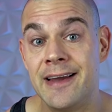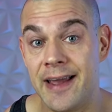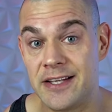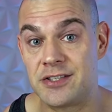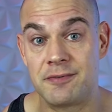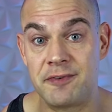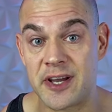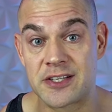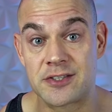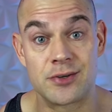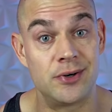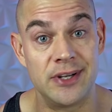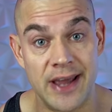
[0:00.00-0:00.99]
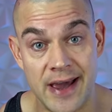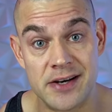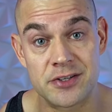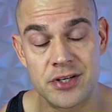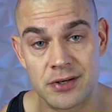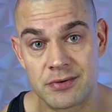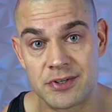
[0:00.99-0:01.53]
its effects through the
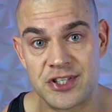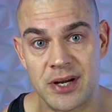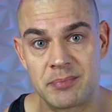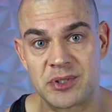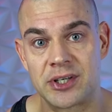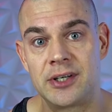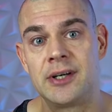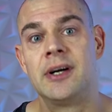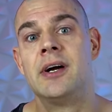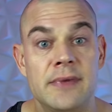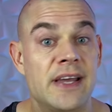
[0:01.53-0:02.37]
androgen receptor.